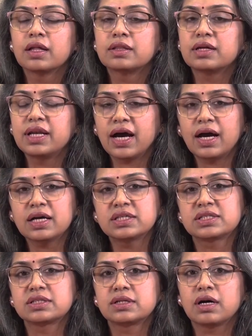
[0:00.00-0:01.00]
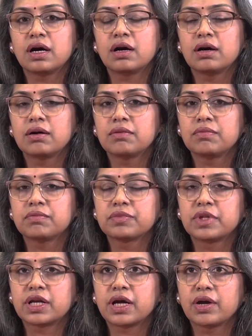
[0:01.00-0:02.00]
The last
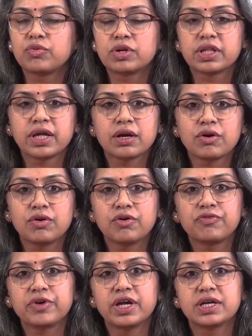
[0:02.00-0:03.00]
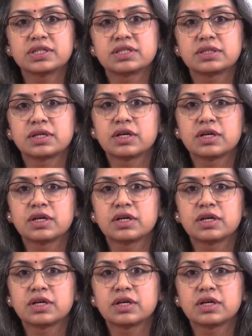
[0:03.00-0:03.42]
that I would think of is